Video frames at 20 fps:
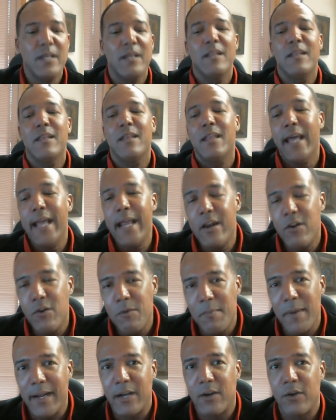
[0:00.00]
Later
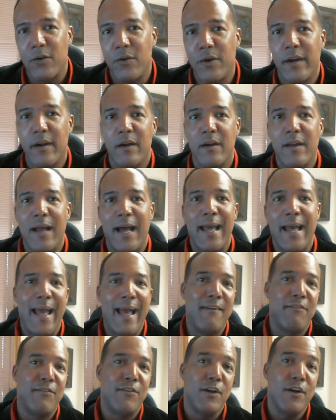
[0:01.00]
in my career, I
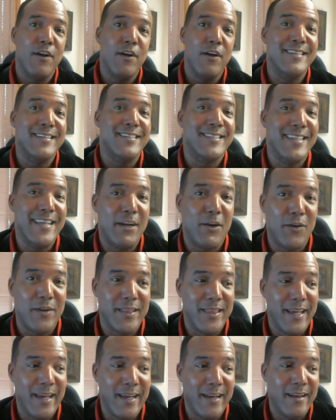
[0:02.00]
have learned a
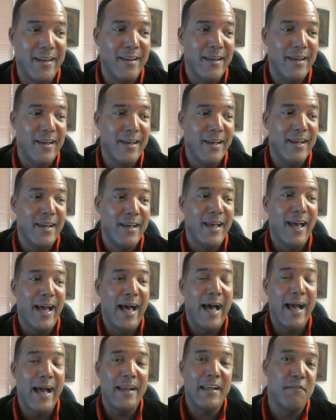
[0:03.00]
secret that
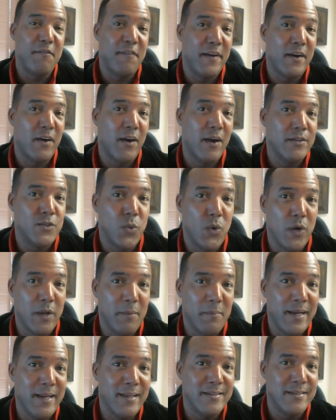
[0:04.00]
I can figure out in 20
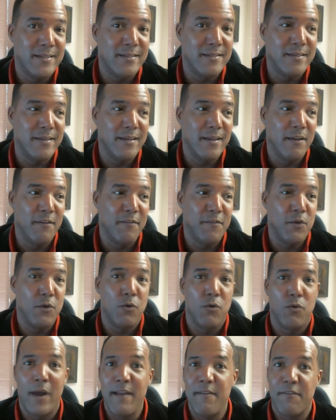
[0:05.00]
minutes if
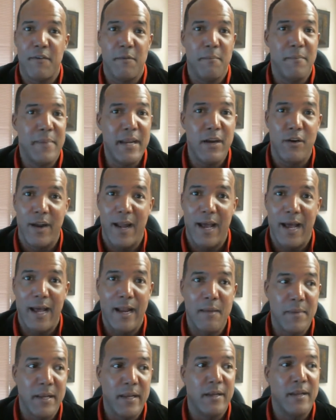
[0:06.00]
you're right for me or not.
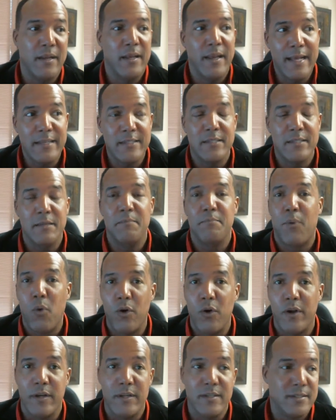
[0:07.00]
I mean, and that's
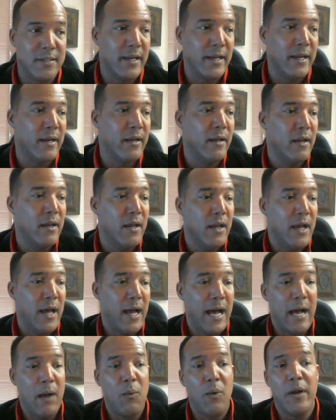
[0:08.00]
important. It's like,
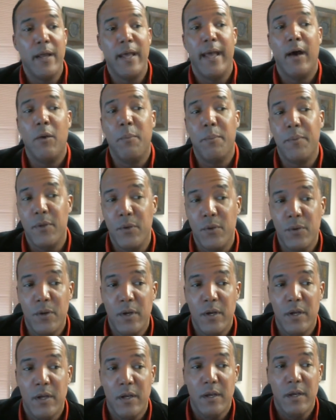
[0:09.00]
I want to help you,
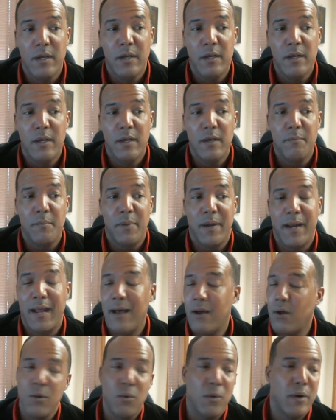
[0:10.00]
but I
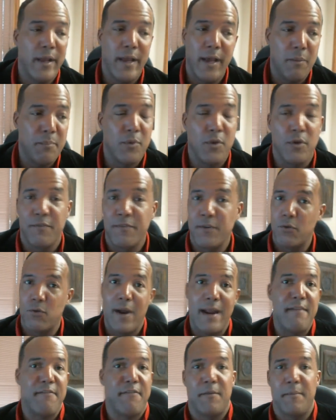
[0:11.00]
only want to help you if you're
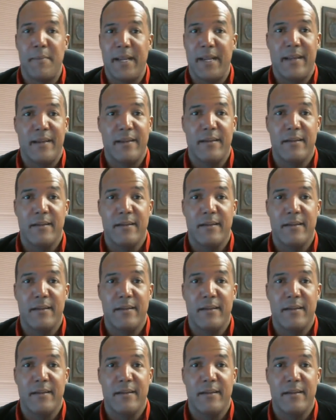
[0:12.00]
right for me.